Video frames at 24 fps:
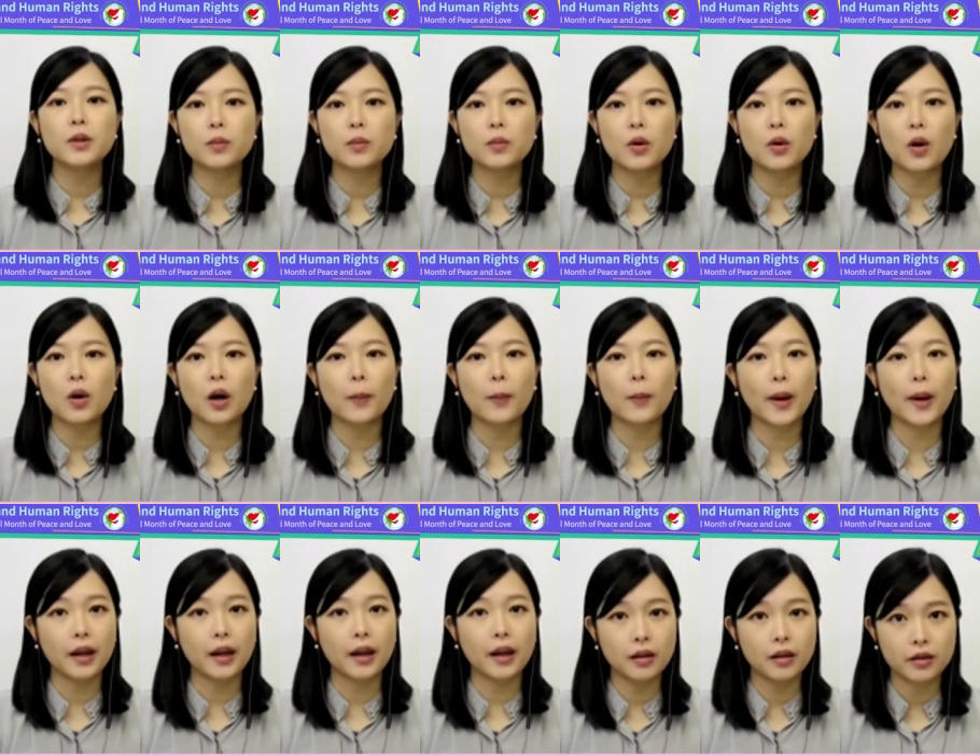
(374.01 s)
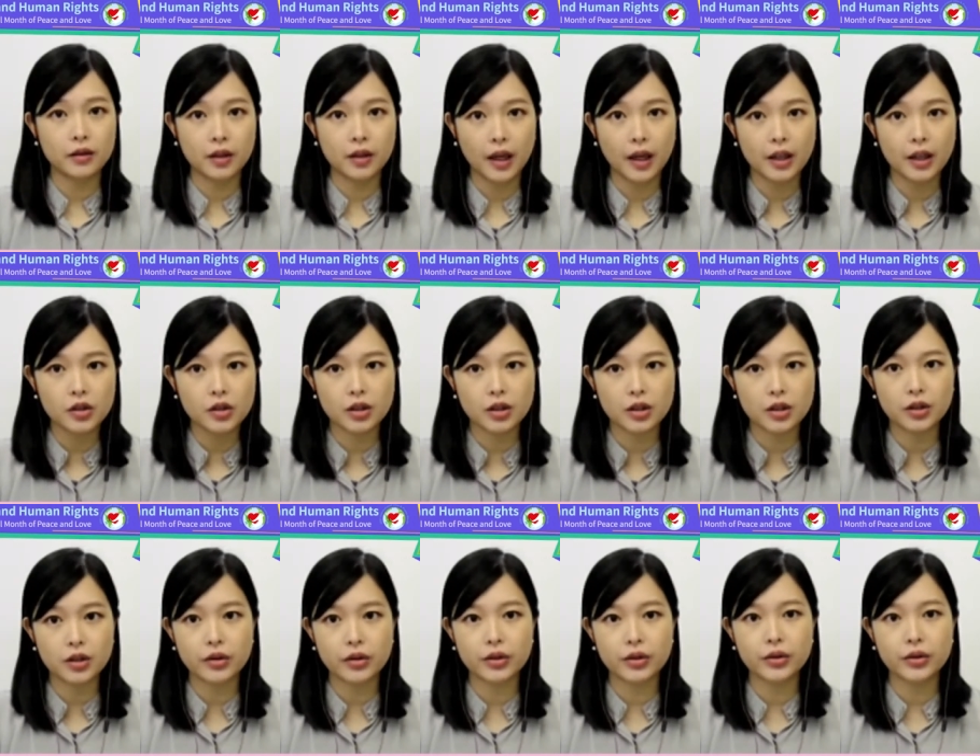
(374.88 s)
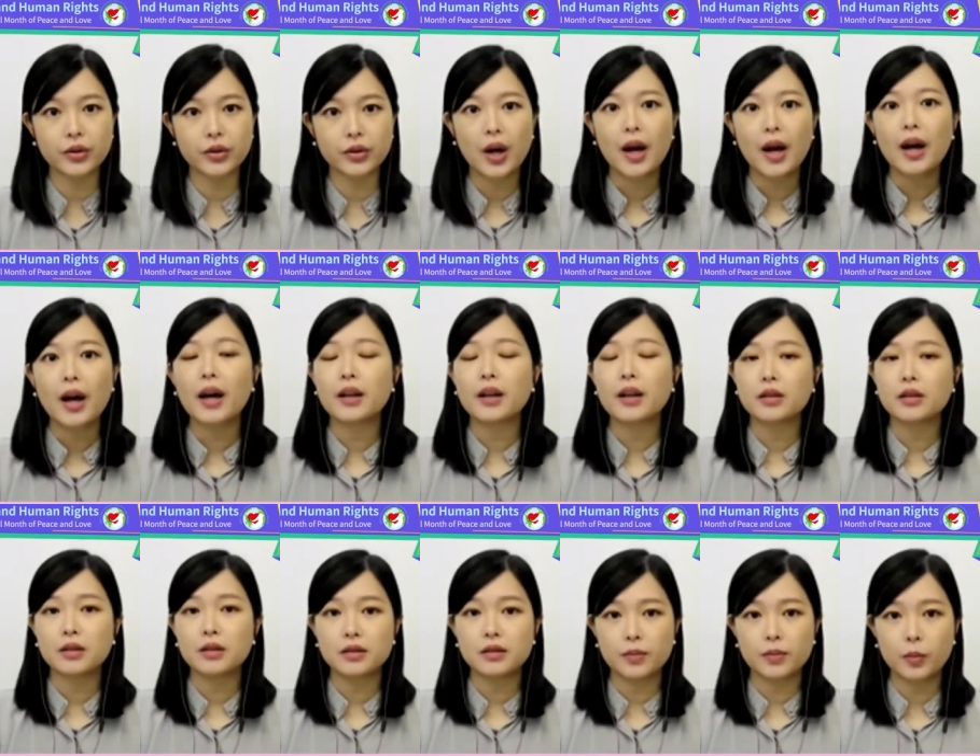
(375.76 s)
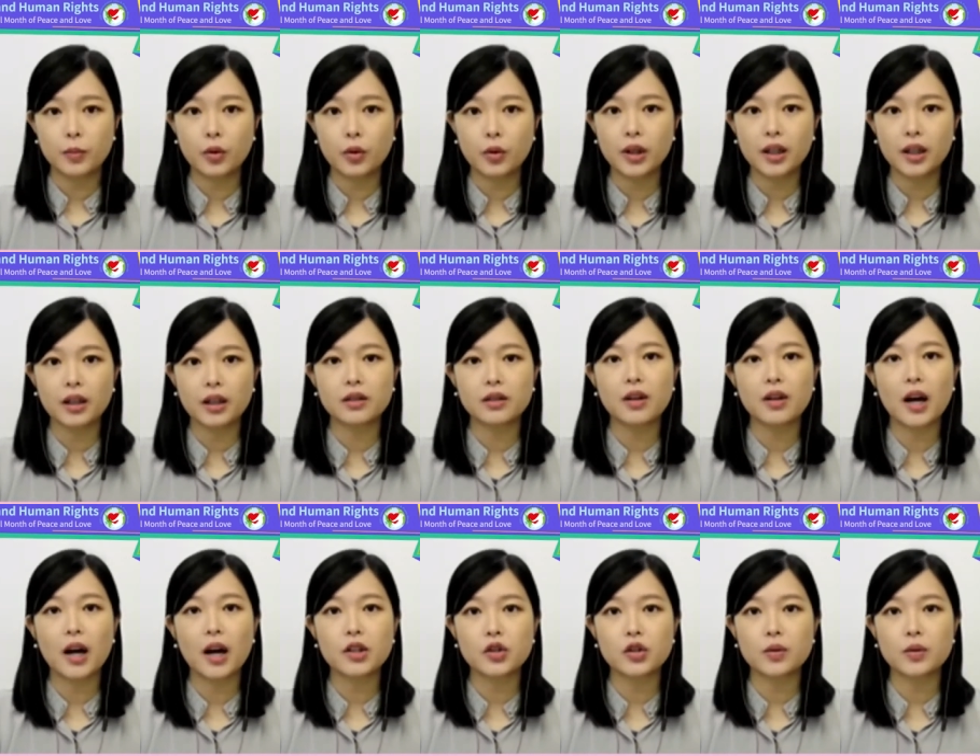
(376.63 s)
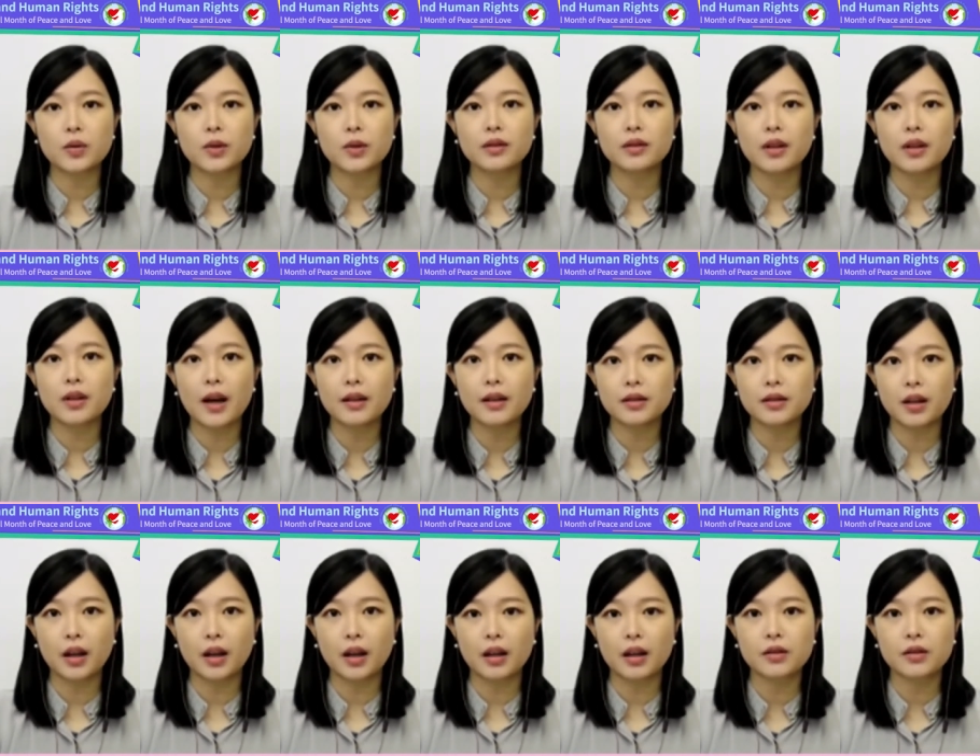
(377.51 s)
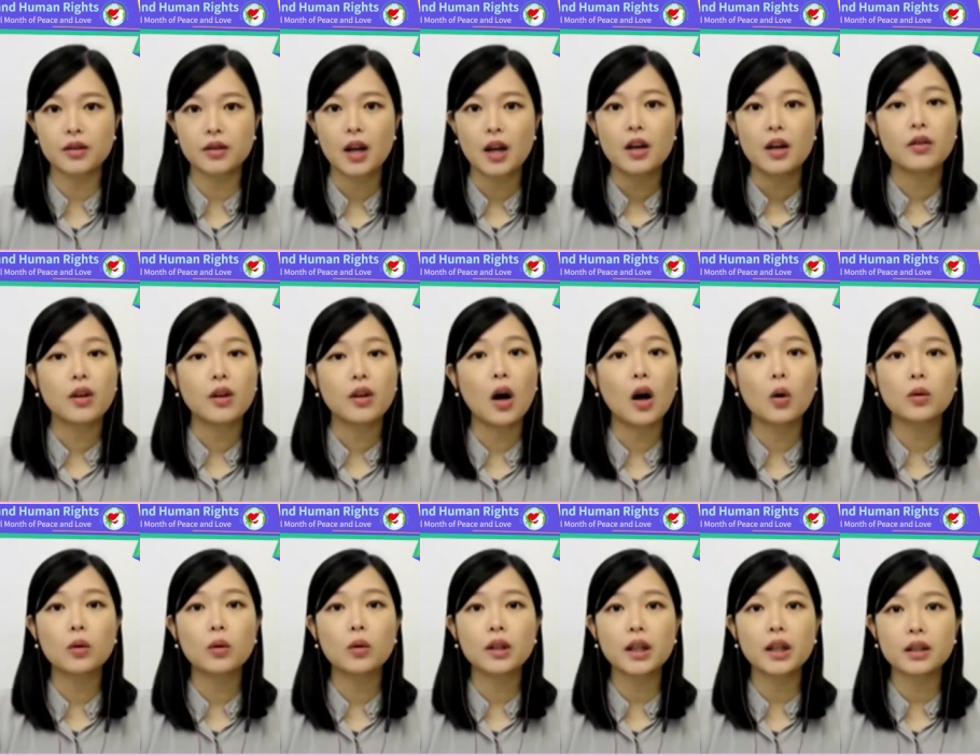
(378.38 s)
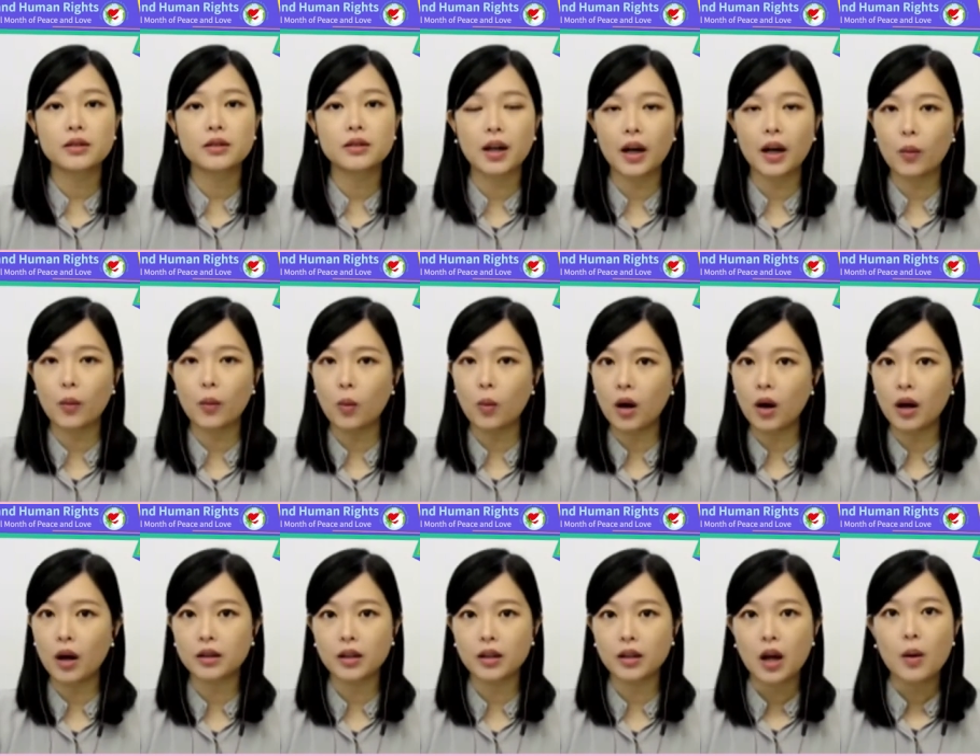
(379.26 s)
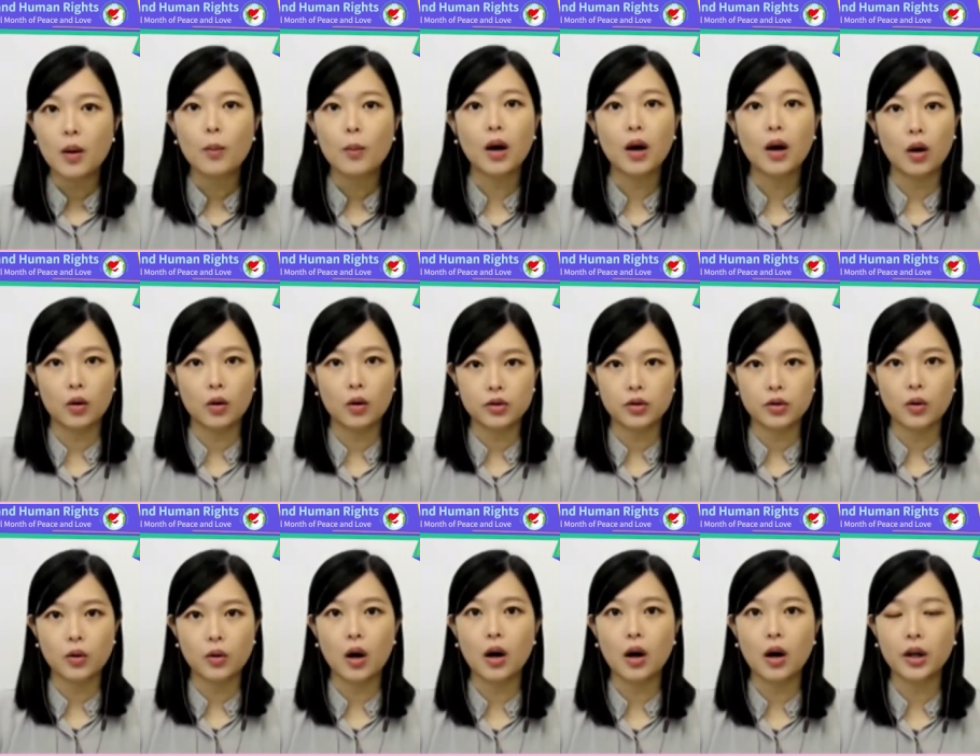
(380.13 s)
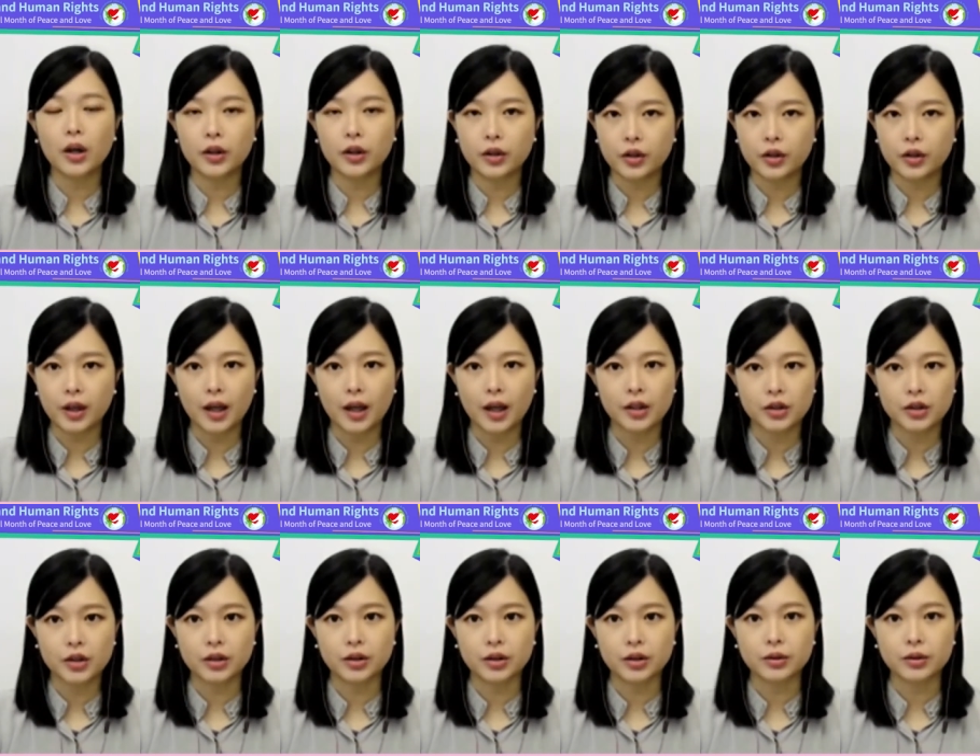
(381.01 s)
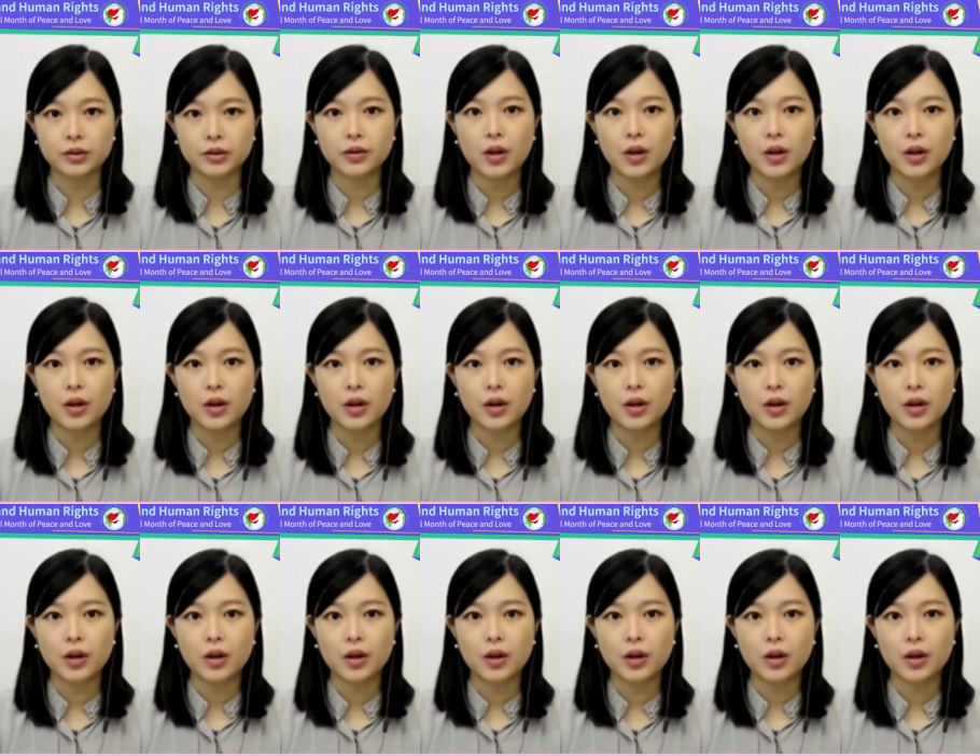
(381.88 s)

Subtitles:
people are paying attention to and supporting Tai Ji Men test case not only in Taiwan, but also on international.